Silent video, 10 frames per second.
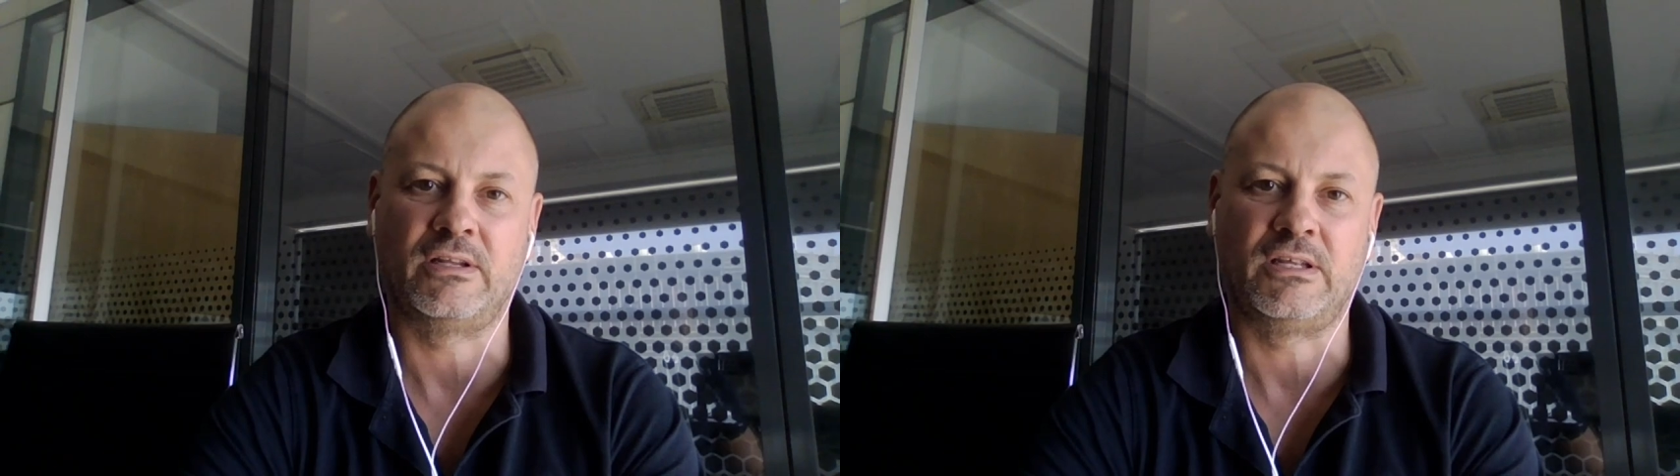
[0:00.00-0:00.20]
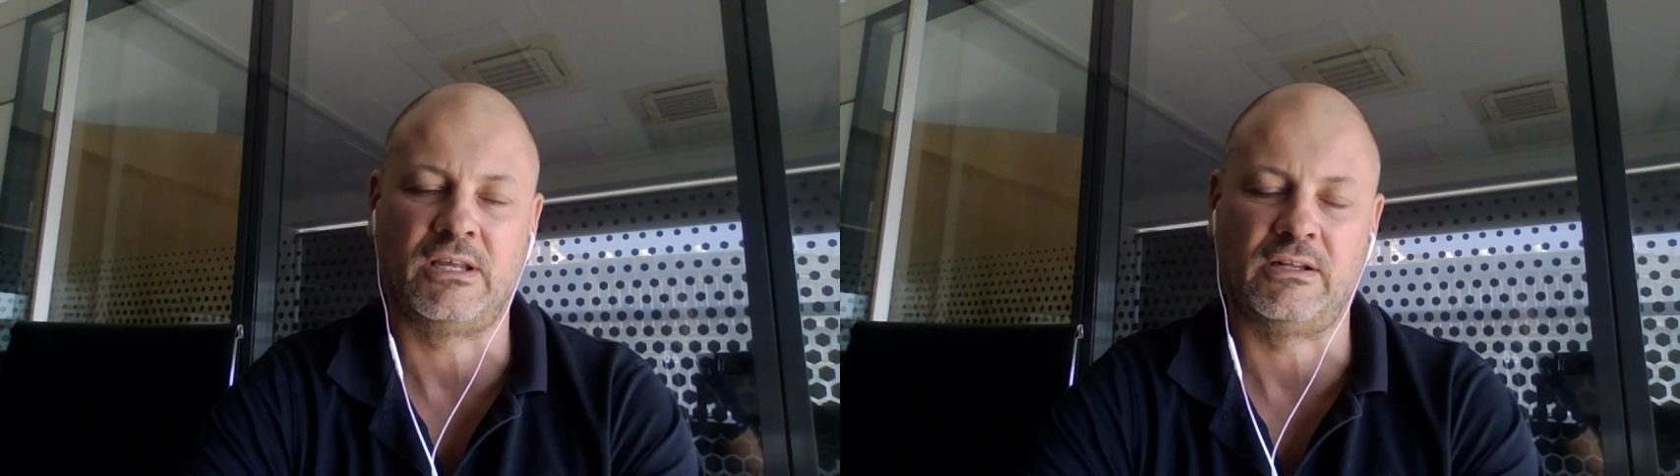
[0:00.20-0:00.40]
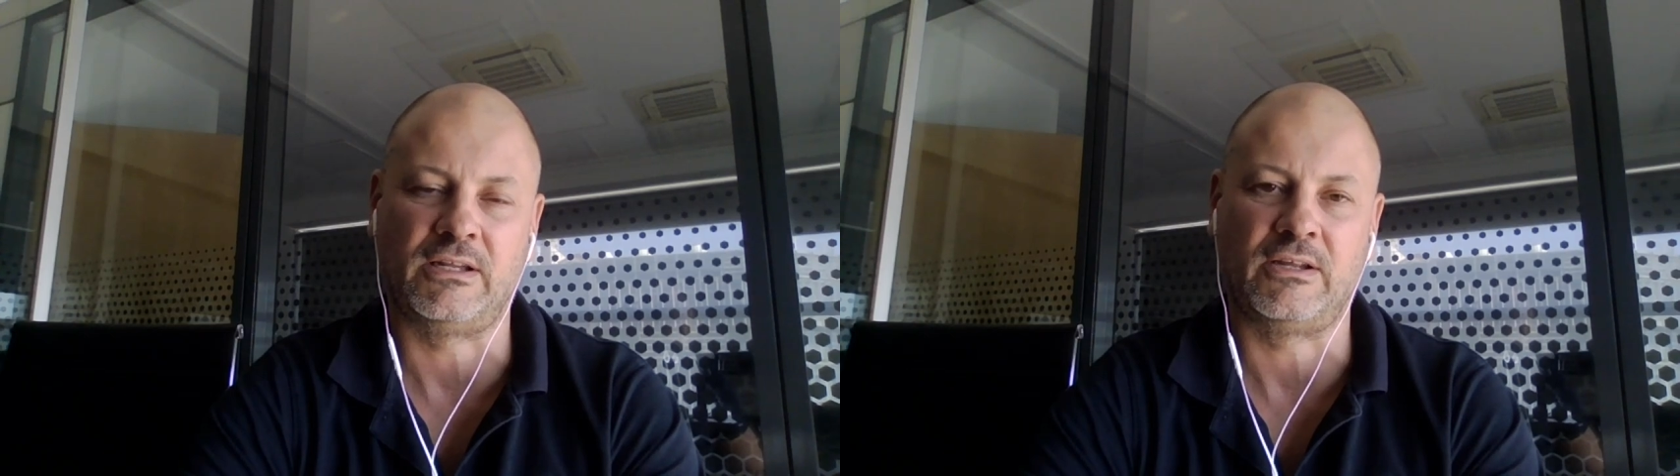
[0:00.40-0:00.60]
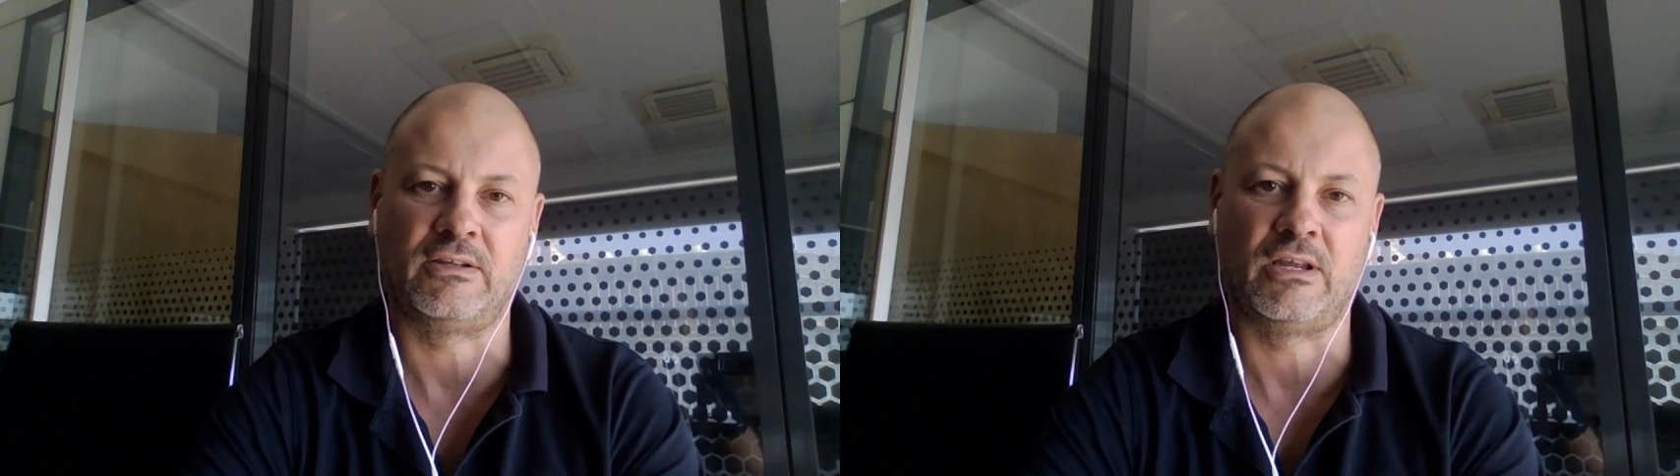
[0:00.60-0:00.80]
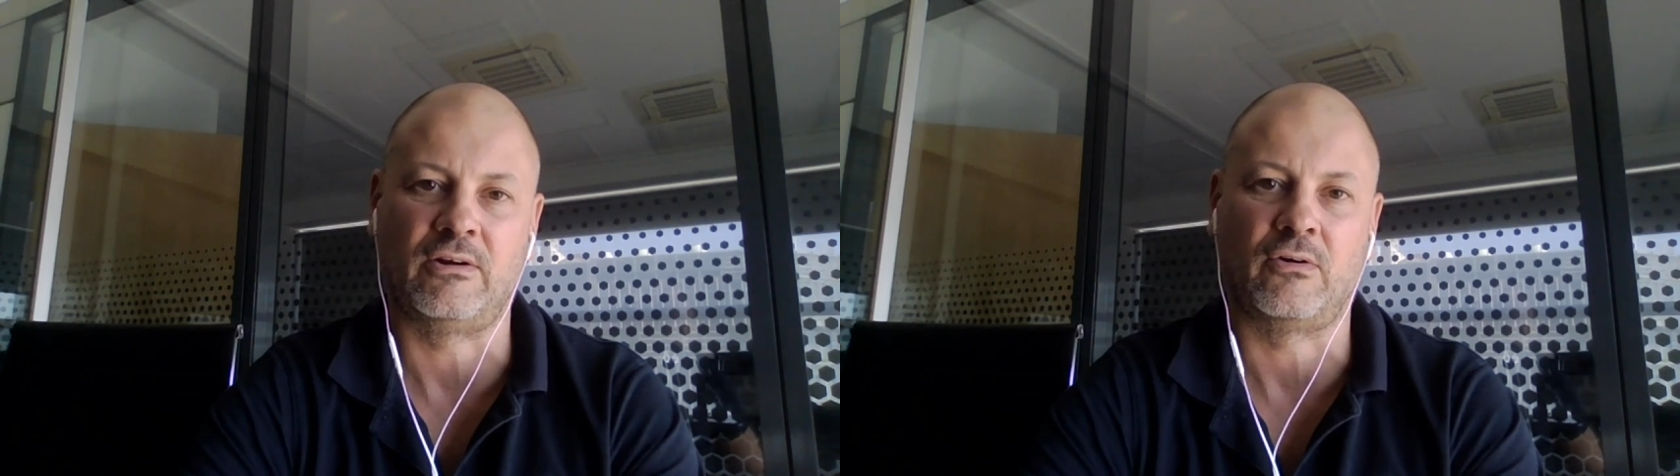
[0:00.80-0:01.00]
yearly
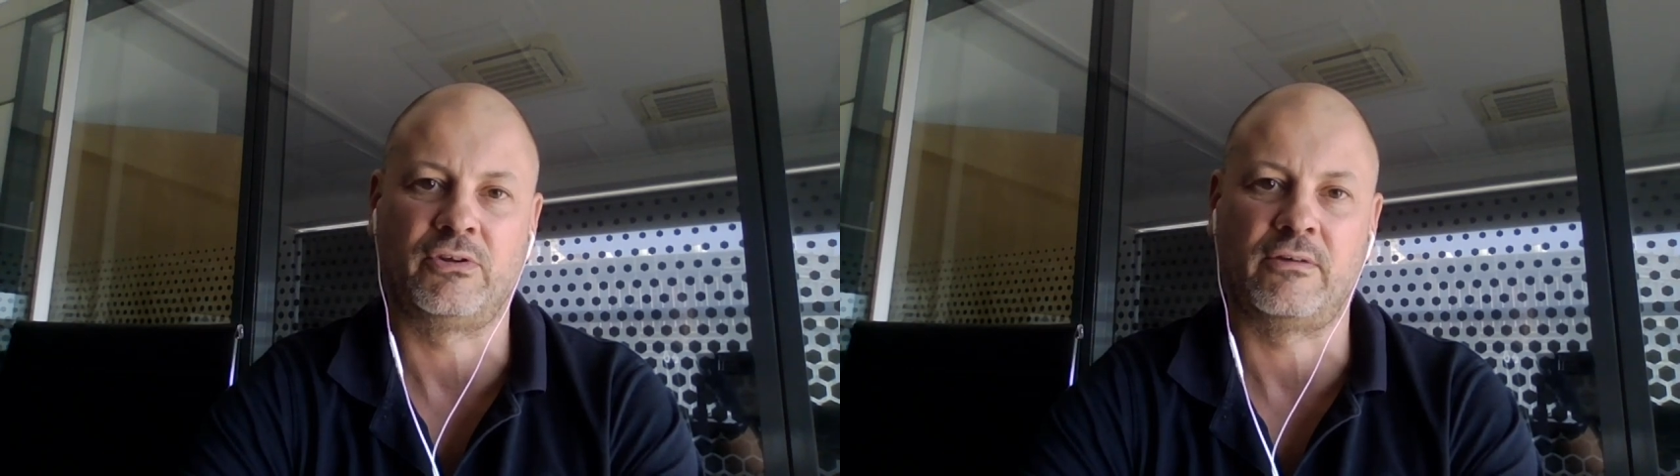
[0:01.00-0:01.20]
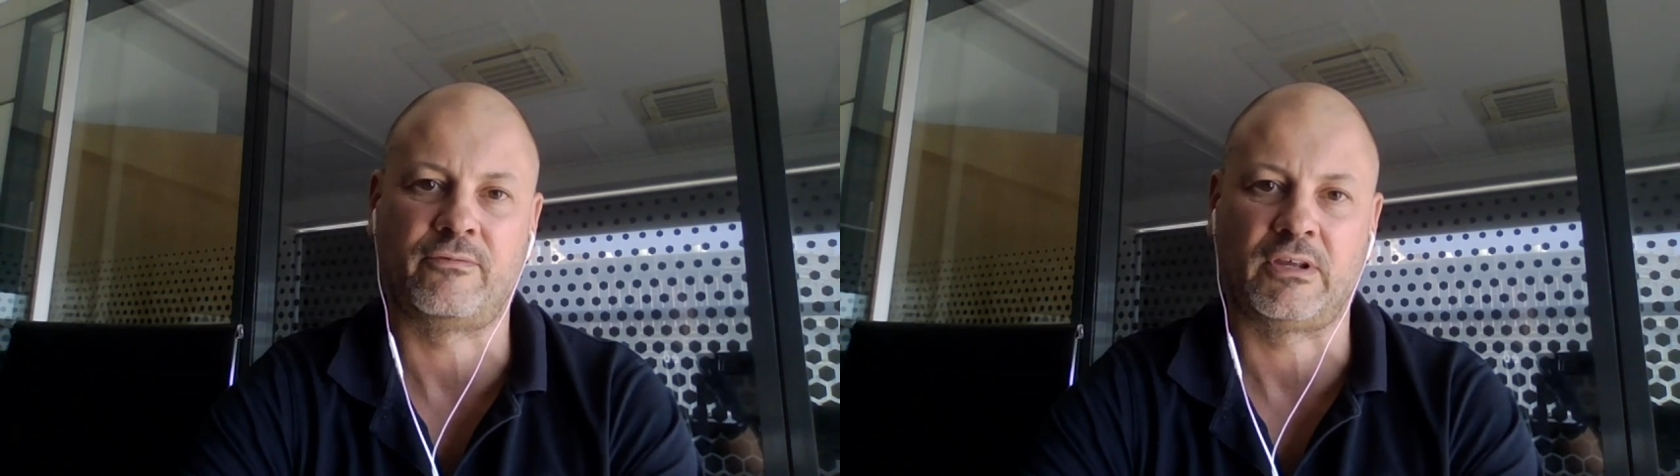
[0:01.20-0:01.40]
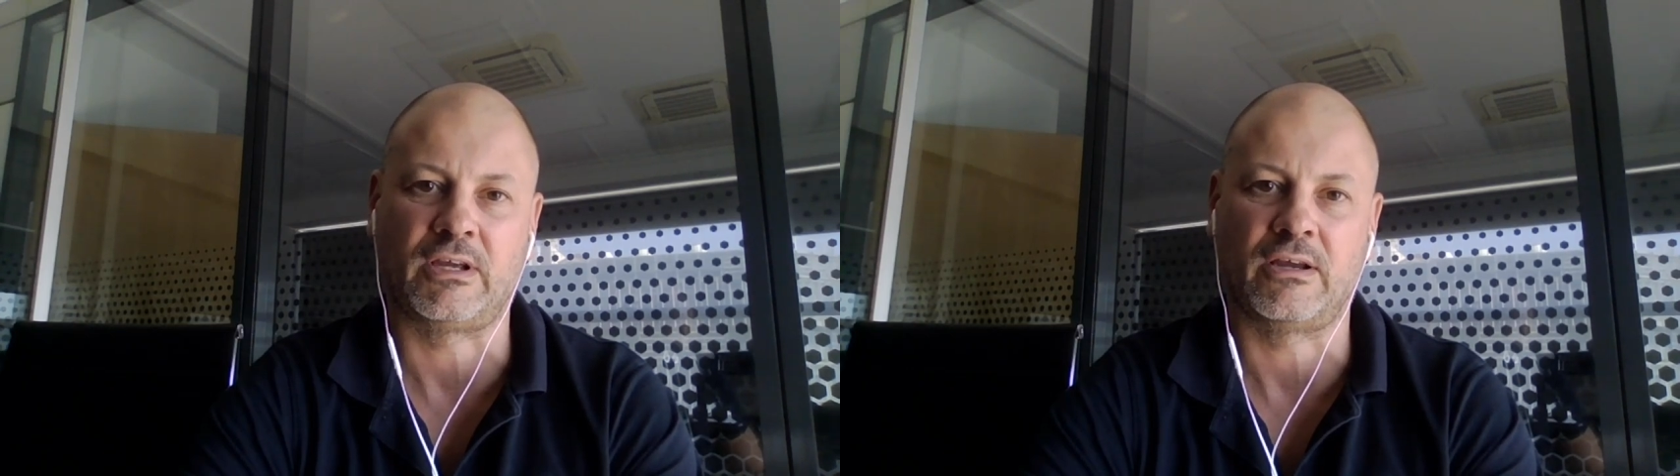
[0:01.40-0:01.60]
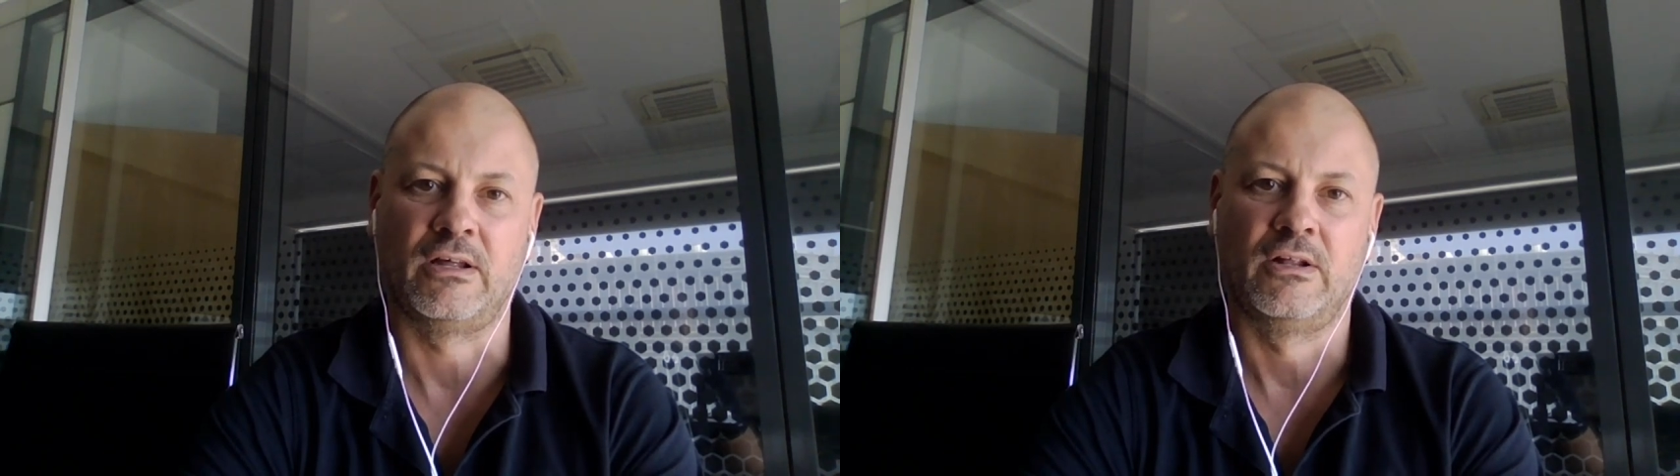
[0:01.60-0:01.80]
year on year figure